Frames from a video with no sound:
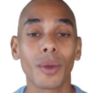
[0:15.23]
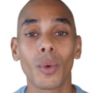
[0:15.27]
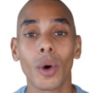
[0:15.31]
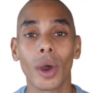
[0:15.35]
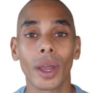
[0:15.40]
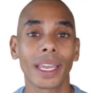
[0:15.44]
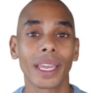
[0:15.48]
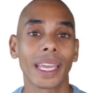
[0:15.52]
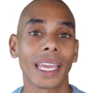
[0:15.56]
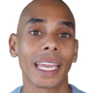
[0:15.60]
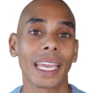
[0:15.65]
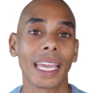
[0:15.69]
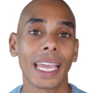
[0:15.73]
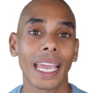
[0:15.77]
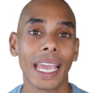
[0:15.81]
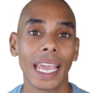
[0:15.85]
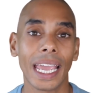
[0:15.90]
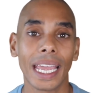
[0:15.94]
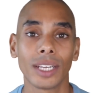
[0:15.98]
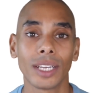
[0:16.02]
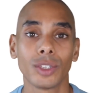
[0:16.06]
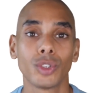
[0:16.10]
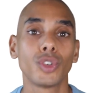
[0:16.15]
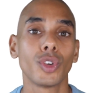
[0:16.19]
working
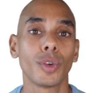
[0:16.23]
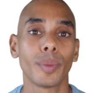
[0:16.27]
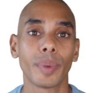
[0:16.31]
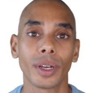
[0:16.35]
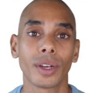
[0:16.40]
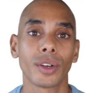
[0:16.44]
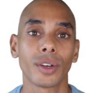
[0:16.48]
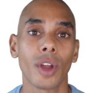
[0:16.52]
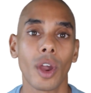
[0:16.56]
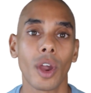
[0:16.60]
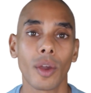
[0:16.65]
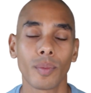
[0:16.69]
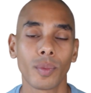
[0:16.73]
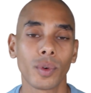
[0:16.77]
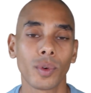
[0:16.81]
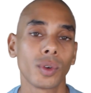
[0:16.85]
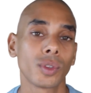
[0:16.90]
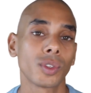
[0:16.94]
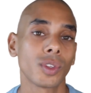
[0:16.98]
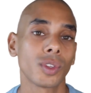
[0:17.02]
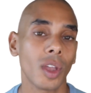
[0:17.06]
in Jupyter Notebook.